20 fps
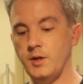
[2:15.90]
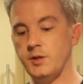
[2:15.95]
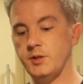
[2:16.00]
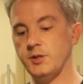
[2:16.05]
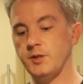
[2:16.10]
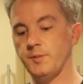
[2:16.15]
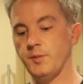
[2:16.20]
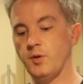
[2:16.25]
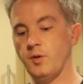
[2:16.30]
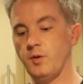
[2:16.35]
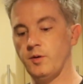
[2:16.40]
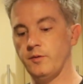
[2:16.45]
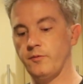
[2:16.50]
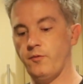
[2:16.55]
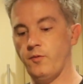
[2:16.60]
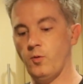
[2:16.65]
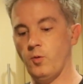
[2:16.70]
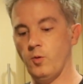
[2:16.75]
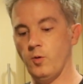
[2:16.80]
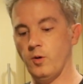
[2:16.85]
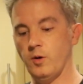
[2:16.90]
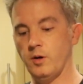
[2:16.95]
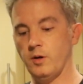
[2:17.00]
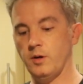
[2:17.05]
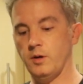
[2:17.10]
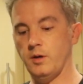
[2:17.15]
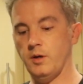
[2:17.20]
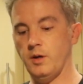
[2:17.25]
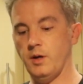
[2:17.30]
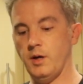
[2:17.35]
So I'm going for
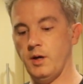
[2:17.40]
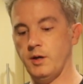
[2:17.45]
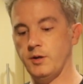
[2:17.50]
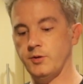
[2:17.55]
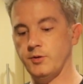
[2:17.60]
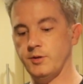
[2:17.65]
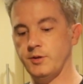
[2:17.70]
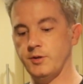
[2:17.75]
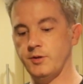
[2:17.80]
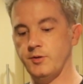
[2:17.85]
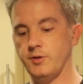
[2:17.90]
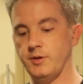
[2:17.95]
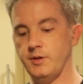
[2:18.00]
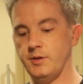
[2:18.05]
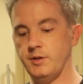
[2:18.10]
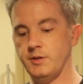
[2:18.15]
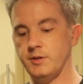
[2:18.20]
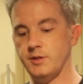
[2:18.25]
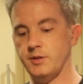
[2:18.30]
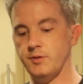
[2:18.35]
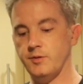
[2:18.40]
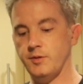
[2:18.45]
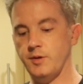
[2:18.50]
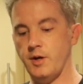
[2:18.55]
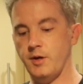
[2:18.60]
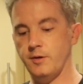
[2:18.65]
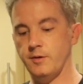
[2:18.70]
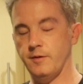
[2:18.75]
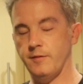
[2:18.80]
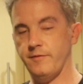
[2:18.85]
100 degrees to
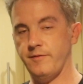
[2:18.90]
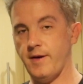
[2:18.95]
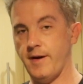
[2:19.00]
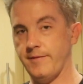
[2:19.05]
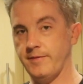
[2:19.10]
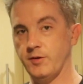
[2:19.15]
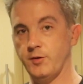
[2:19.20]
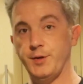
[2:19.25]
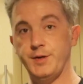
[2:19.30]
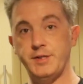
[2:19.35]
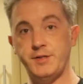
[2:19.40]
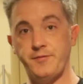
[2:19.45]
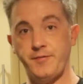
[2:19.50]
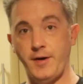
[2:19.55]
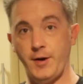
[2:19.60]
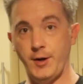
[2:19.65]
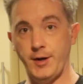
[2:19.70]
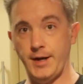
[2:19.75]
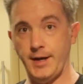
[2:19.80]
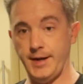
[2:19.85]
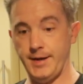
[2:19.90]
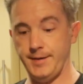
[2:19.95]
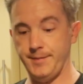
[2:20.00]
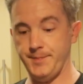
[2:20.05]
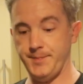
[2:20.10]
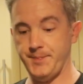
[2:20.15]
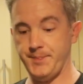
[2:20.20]
105 degrees Fahrenheit.